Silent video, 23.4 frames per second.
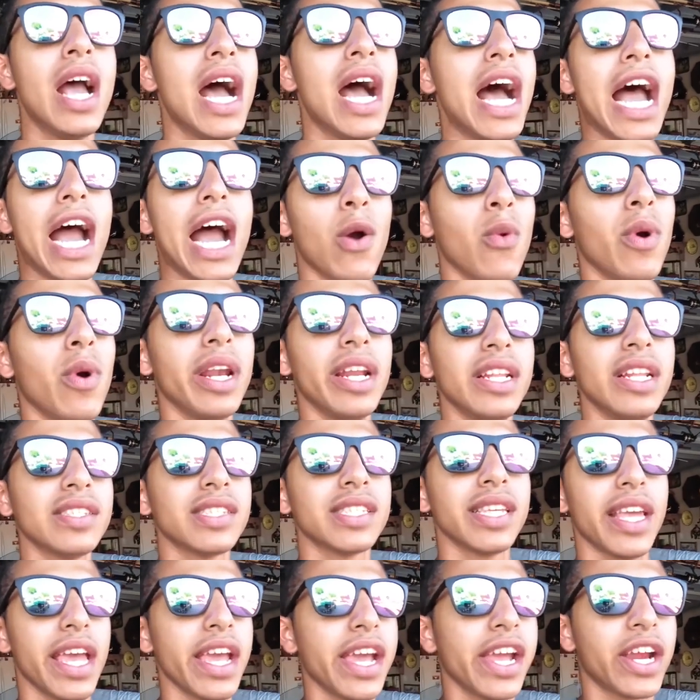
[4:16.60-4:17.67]
I wouldn't
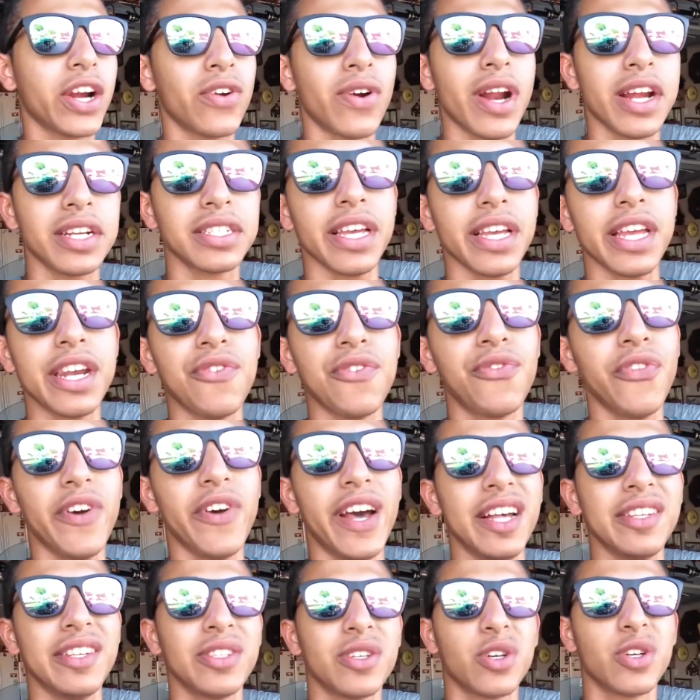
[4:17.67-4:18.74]
say it cranked any
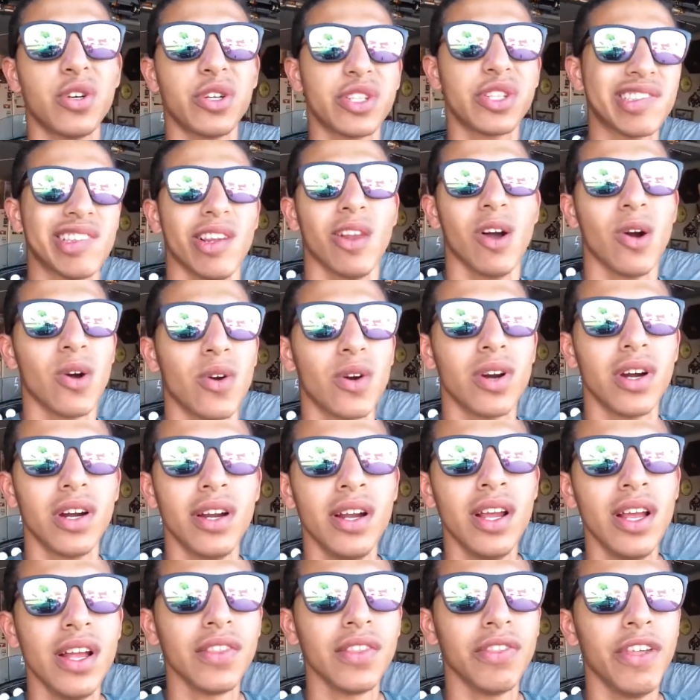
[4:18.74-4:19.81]
faster or slower
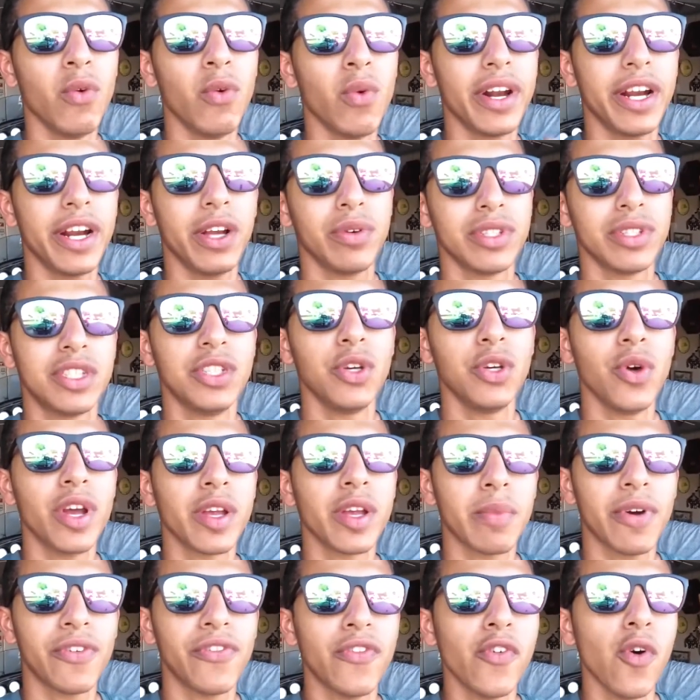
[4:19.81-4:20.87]
than what it was doing
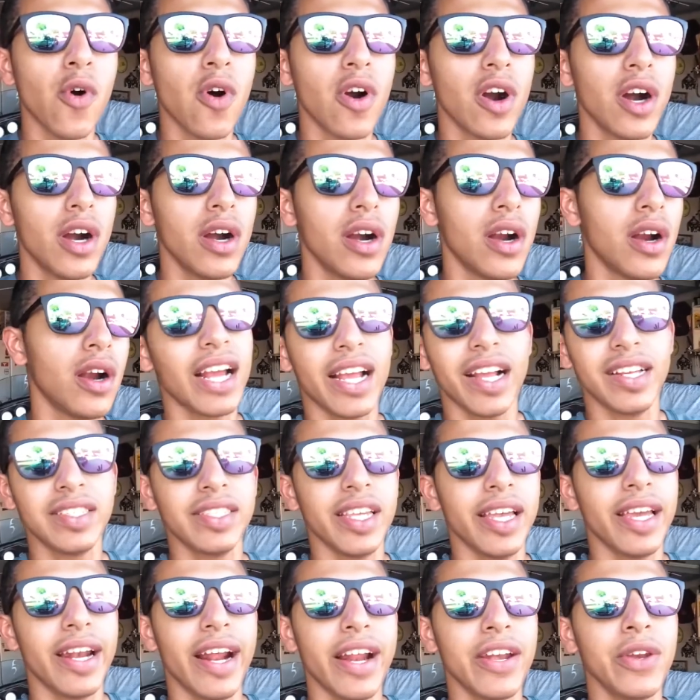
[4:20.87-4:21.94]
before. Like I
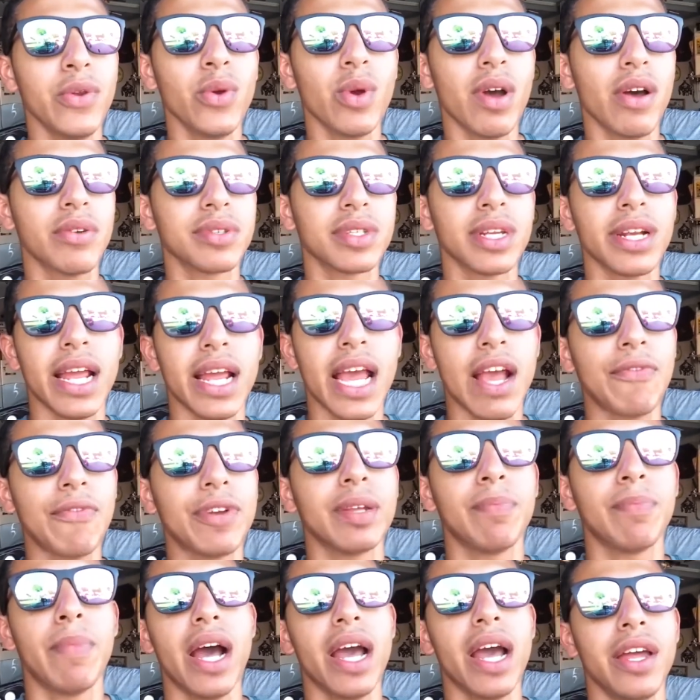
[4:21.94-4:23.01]
said, I knew I was gonna have
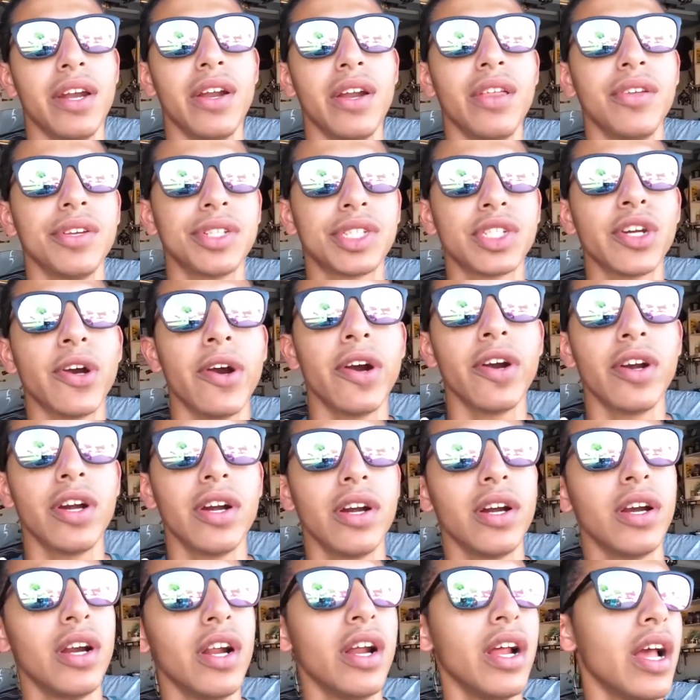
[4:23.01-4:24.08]
to buy another starter,
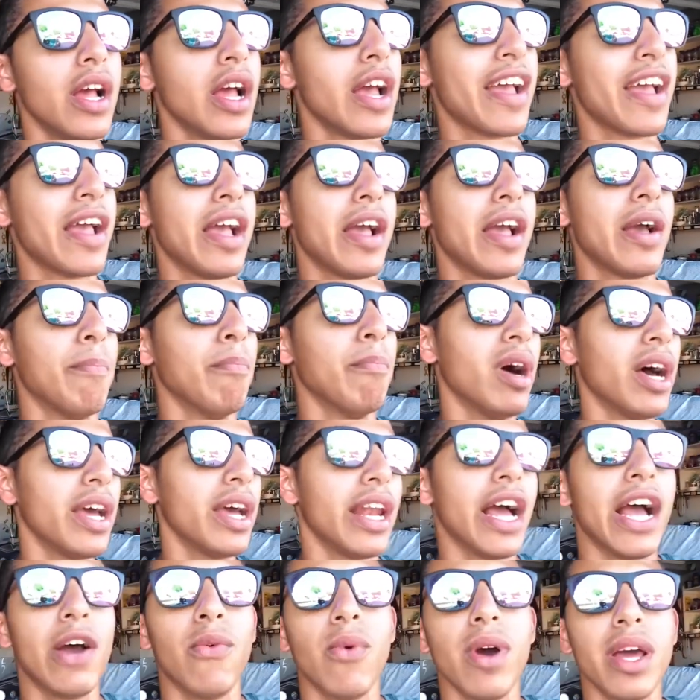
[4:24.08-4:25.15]
but
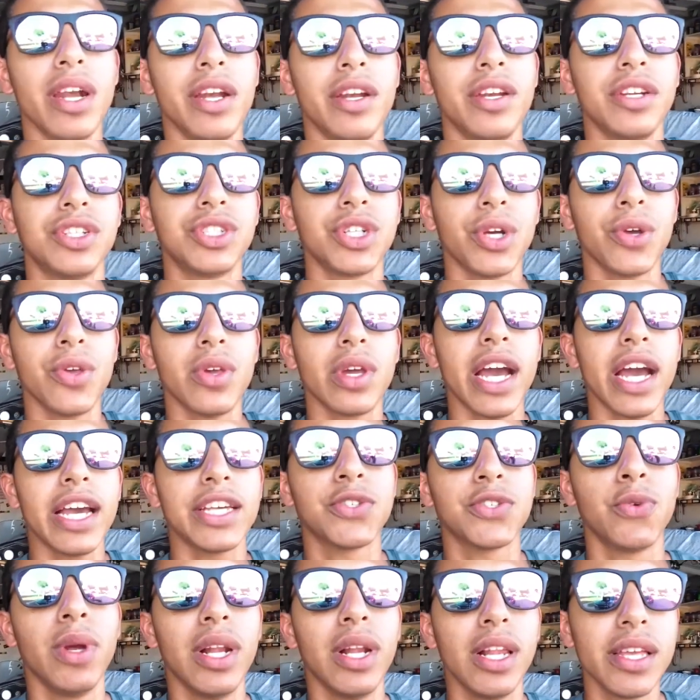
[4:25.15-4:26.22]
I wanted to show you guys
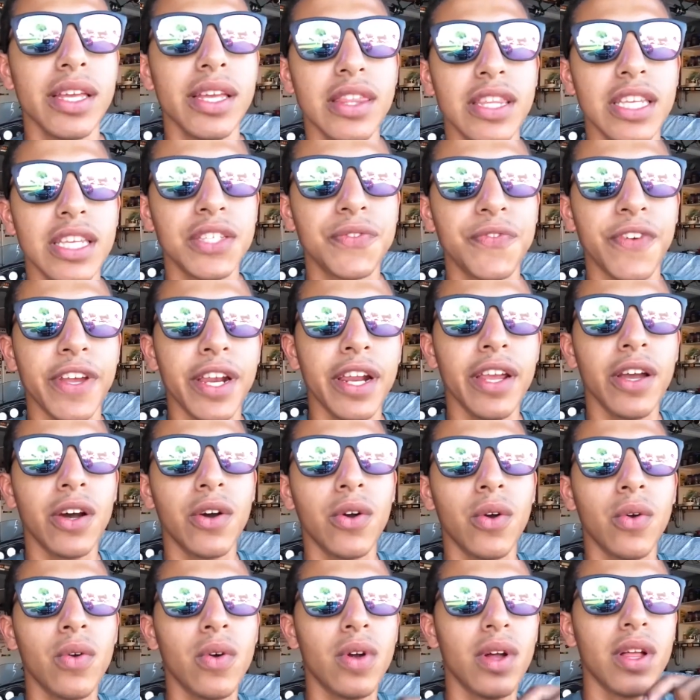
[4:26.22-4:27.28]
really in this
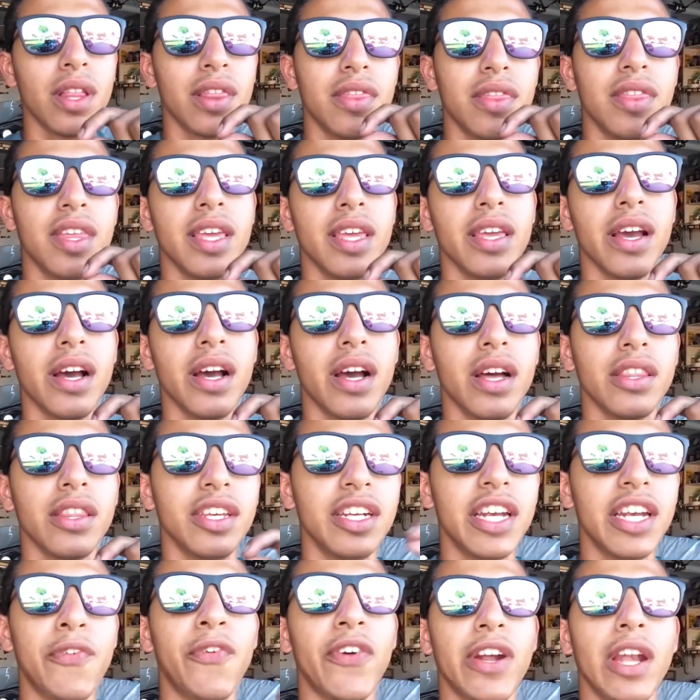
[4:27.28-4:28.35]
video the
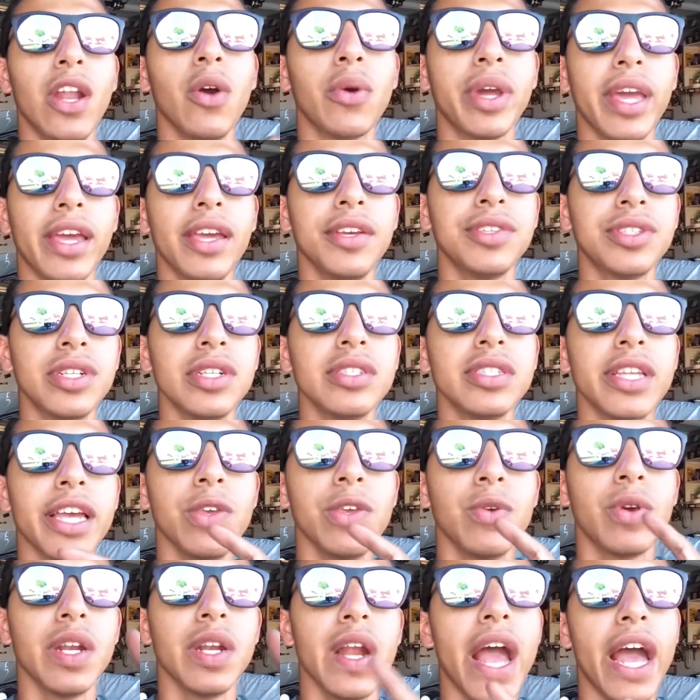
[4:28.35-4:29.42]
different locations that
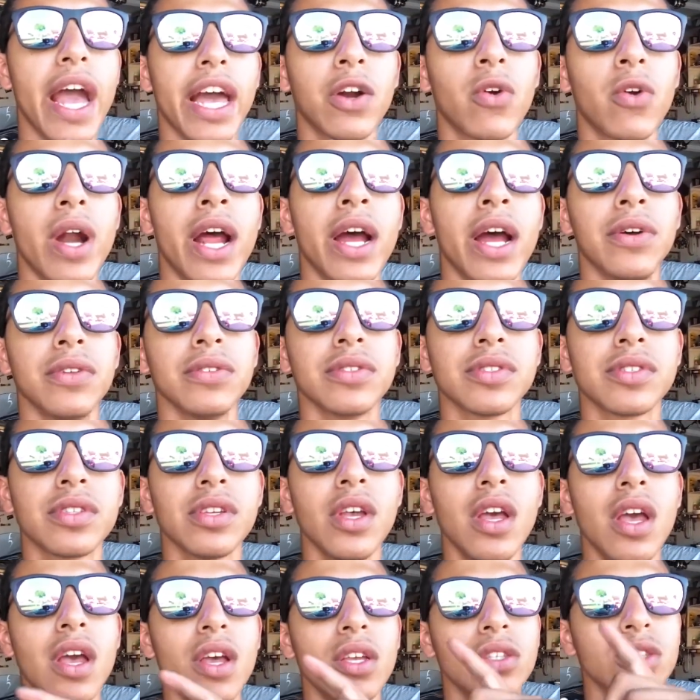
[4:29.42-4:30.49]
you can add grounds.
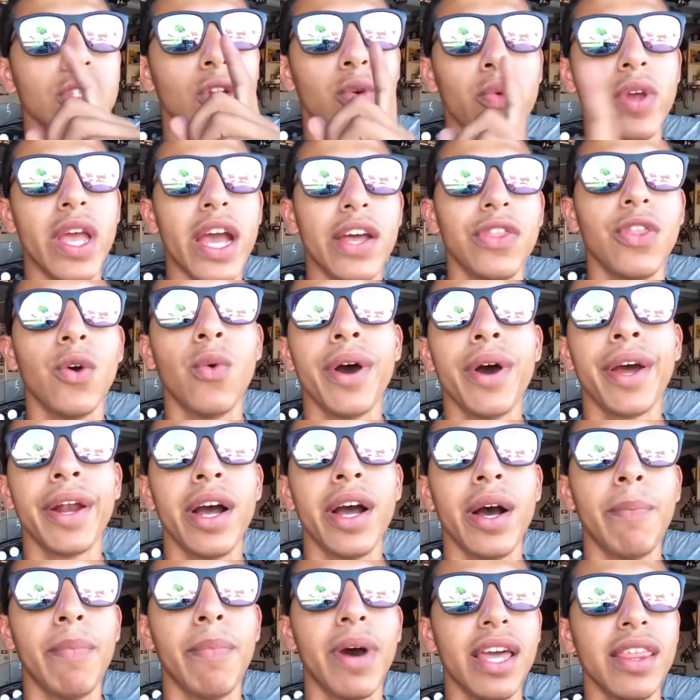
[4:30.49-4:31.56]
So we had the one
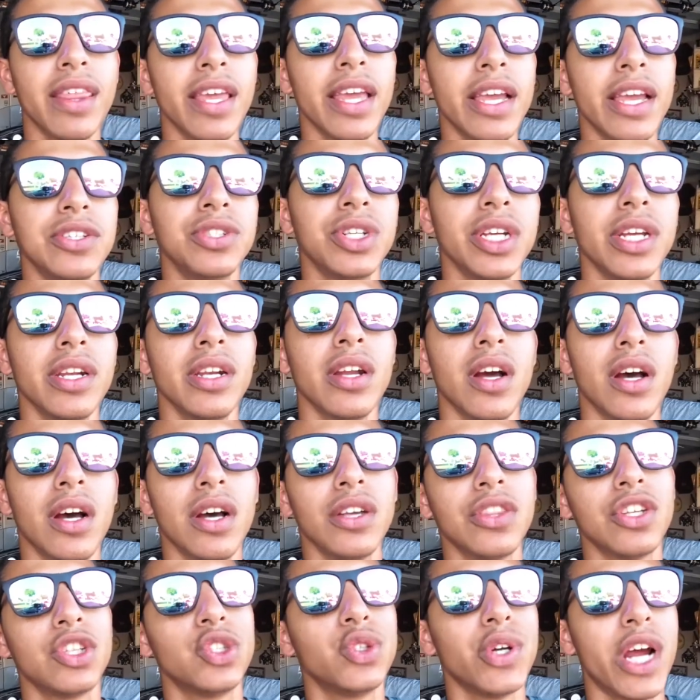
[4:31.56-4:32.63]
up by the engine on
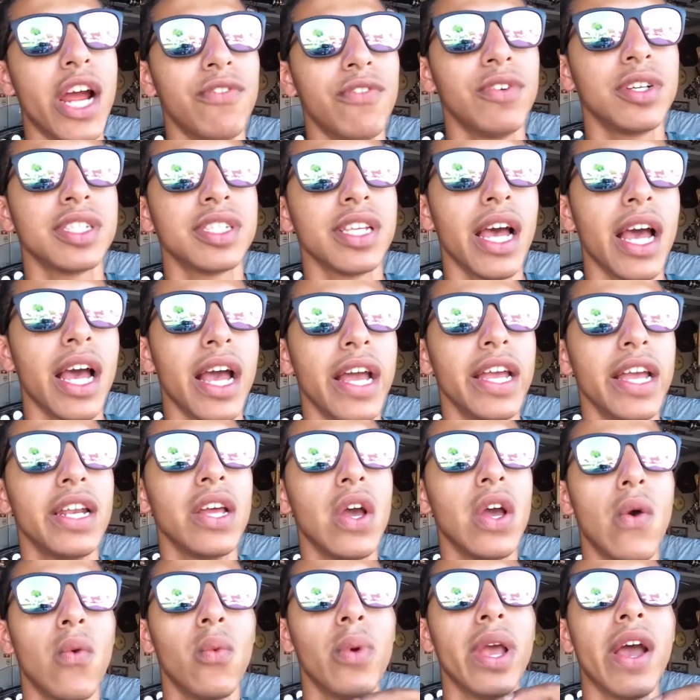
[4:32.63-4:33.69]
the driver's side,
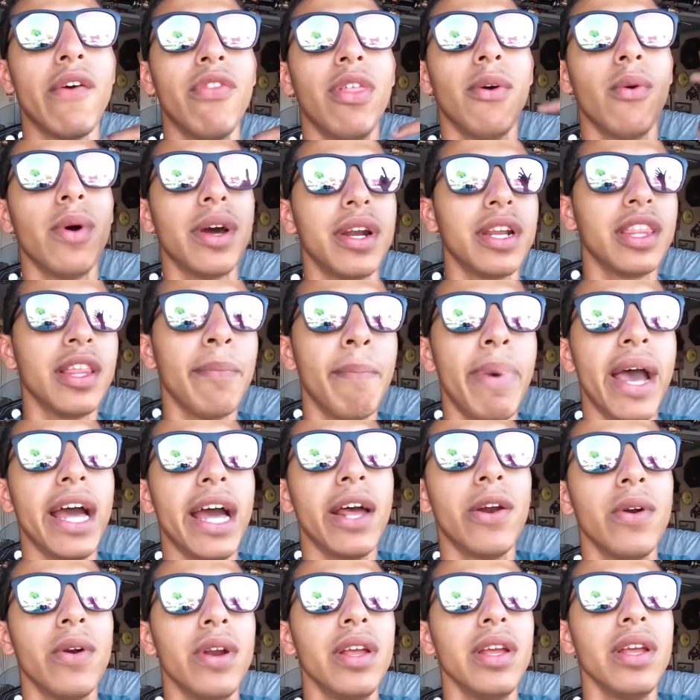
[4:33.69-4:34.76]
we have the one in the
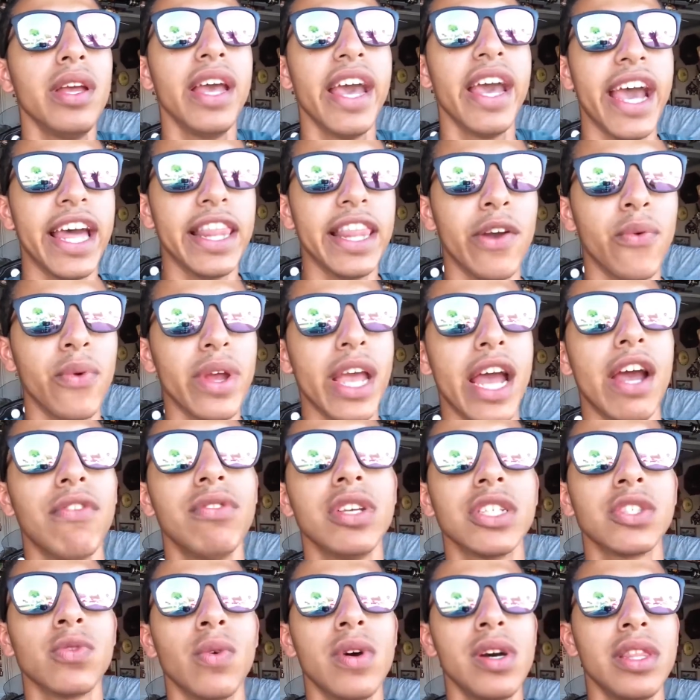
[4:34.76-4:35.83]
battery, and then we have
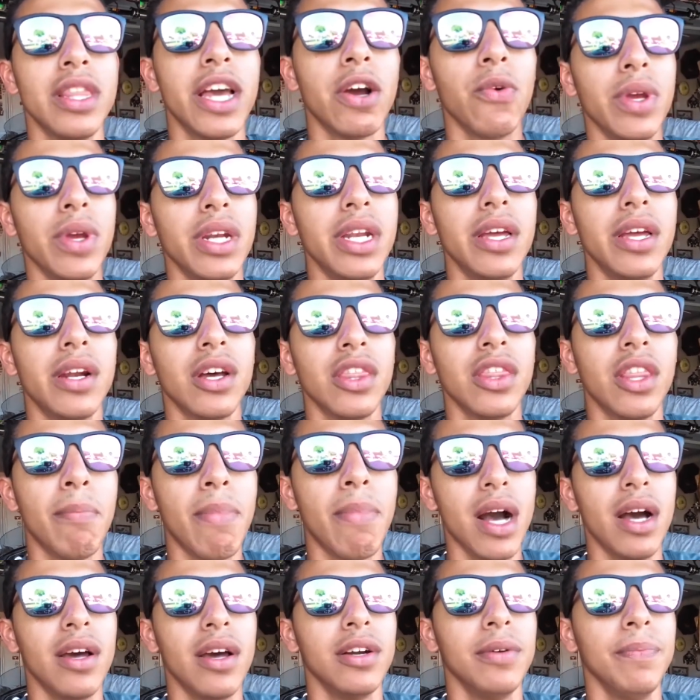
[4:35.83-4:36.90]
this one that we did on the
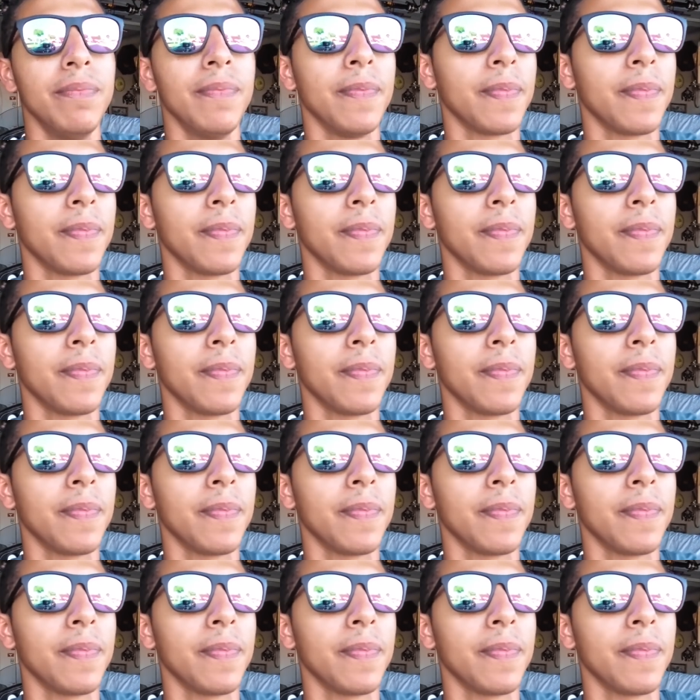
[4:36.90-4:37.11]
bottom.